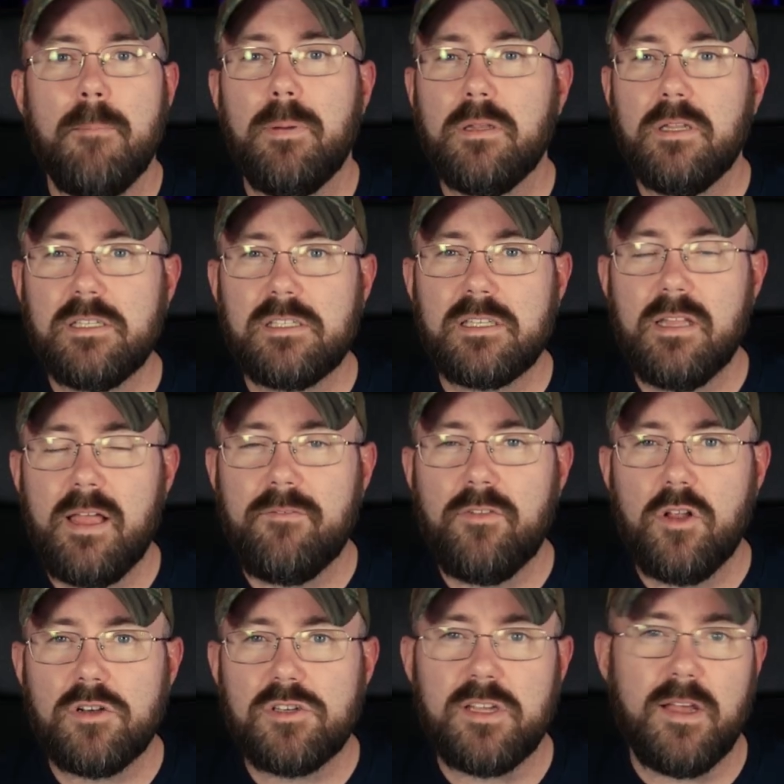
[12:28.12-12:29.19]
But let's
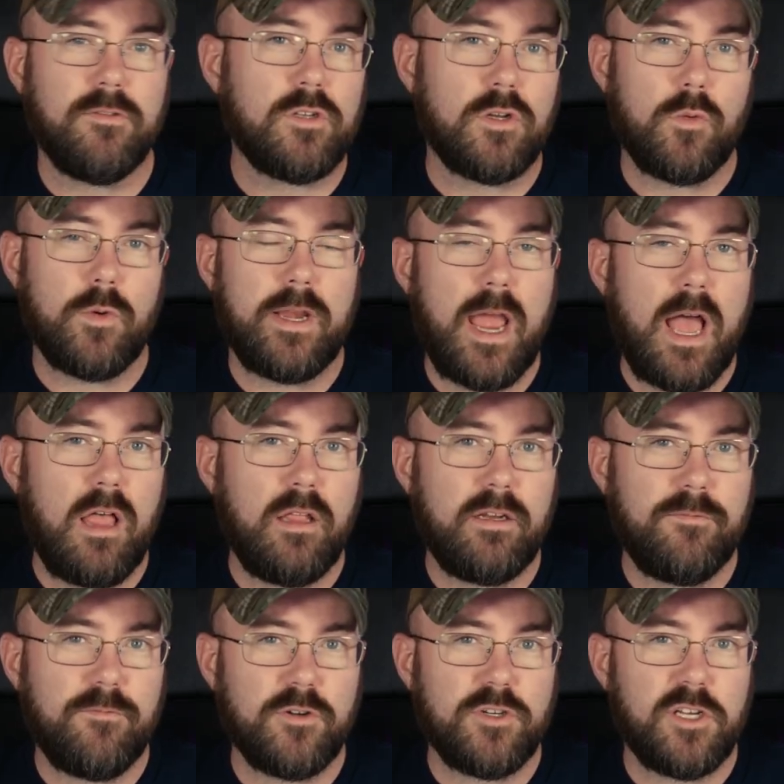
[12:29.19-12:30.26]
level ourselves in
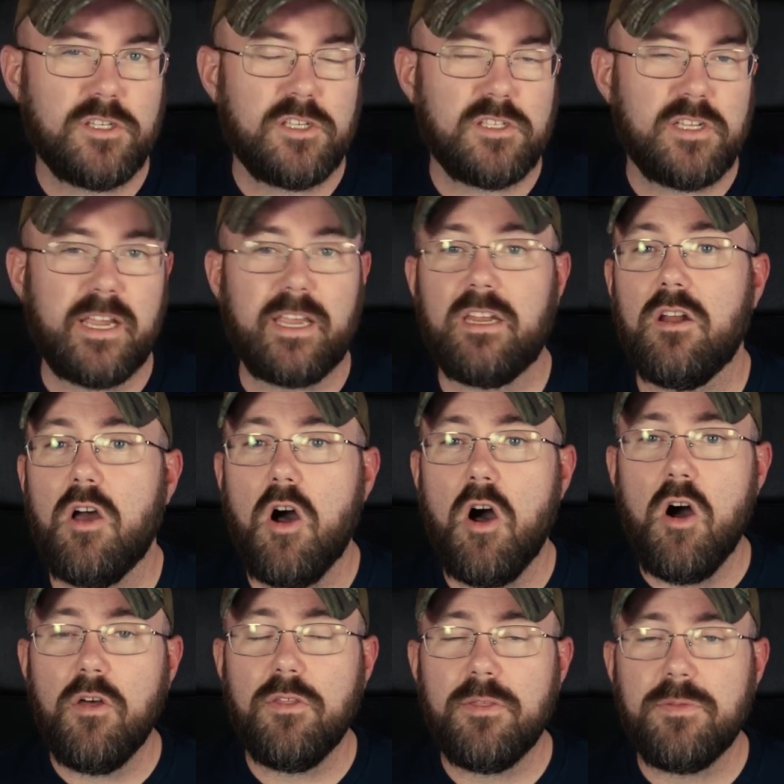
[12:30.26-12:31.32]
reality for just a second.
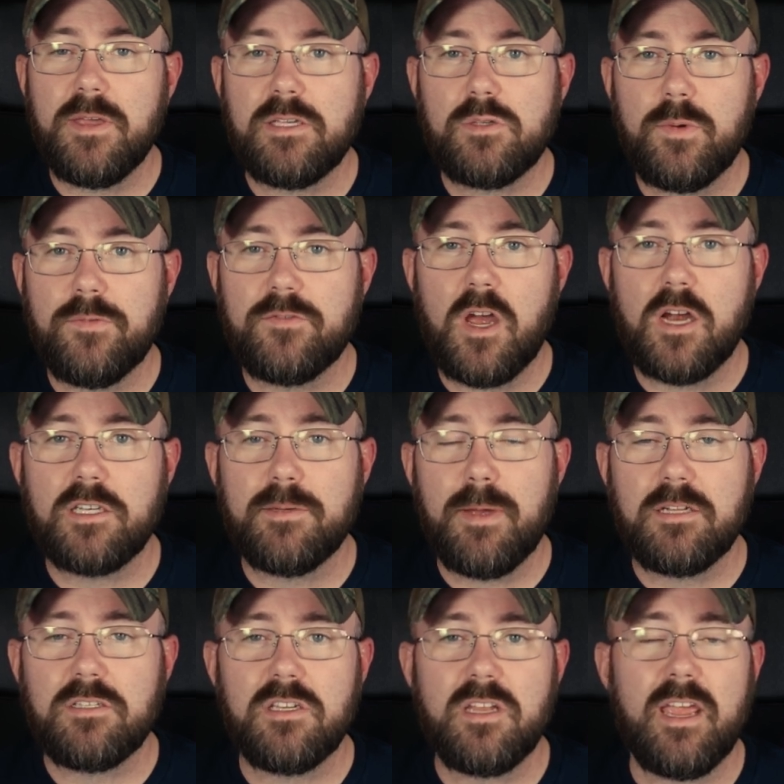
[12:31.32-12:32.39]
All the things we've talked
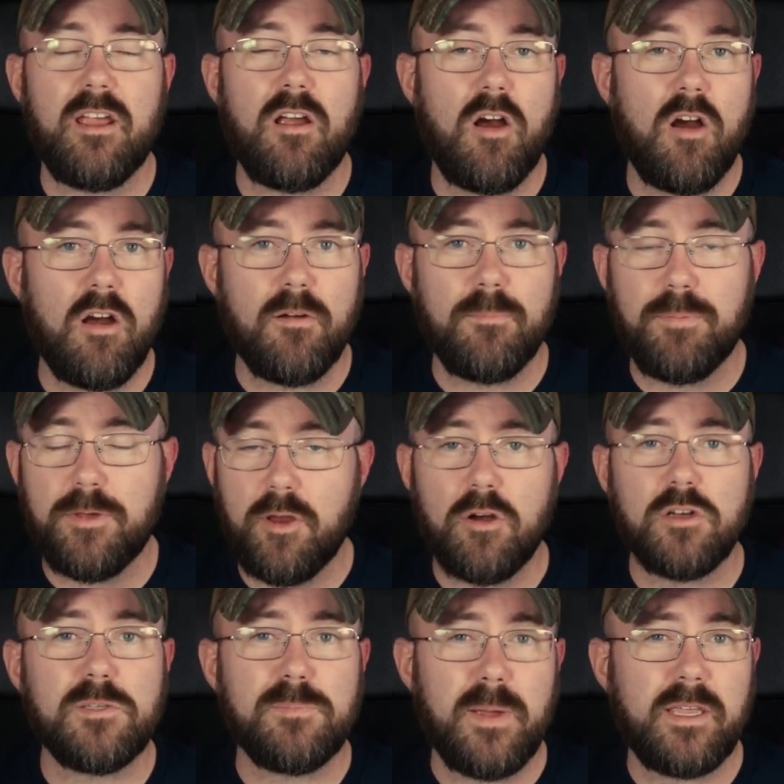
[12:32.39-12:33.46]
about today are
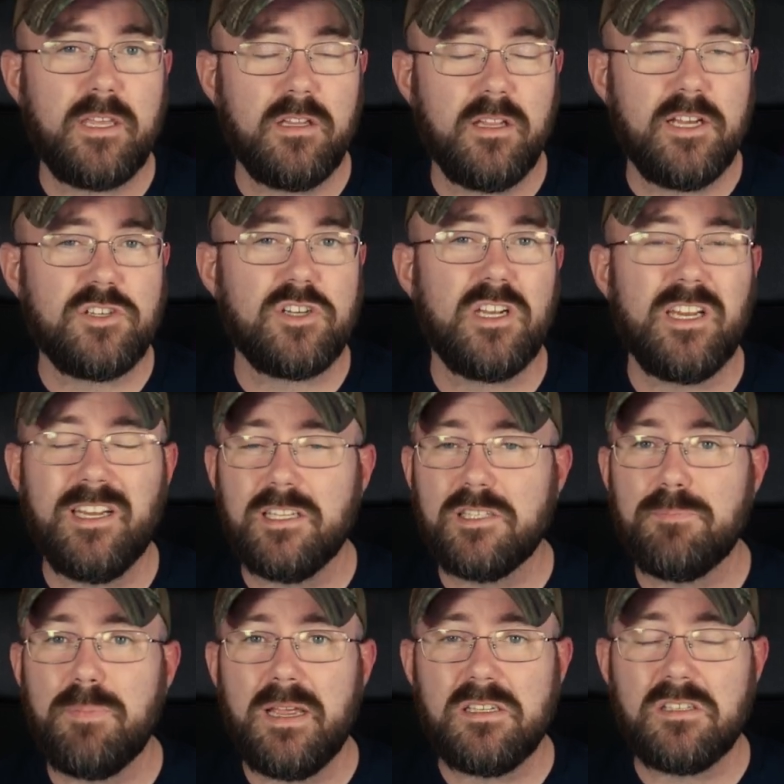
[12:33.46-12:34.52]
pure speculation and it's
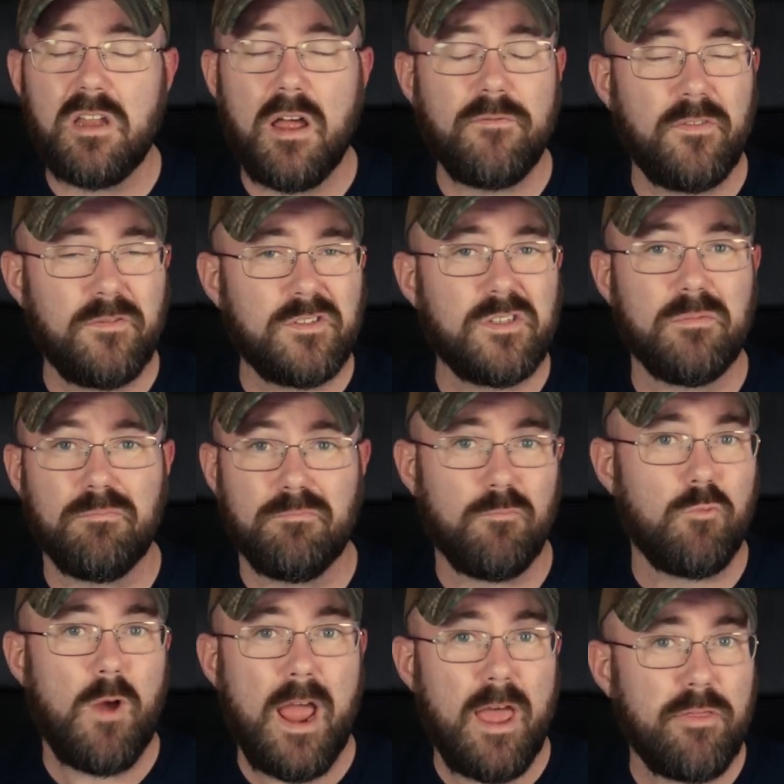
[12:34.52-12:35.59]
based off of some
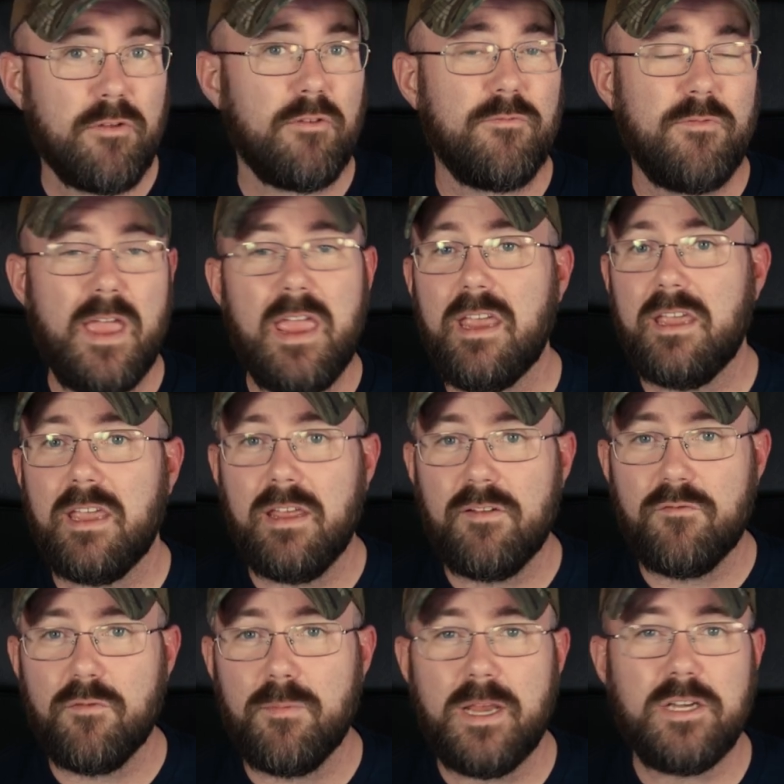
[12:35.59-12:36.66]
rather vague
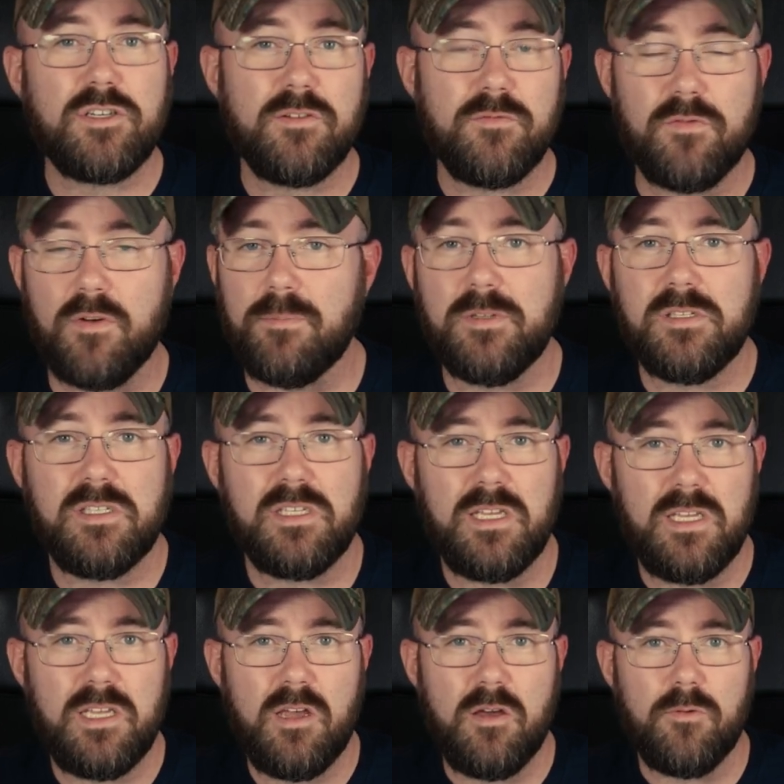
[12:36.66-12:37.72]
information from the
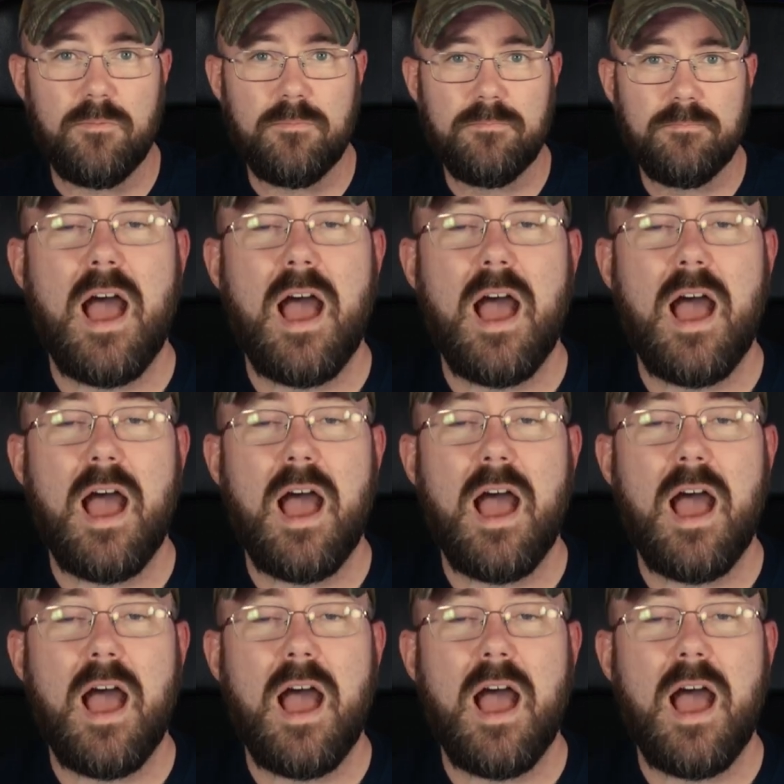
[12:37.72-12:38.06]
CEO.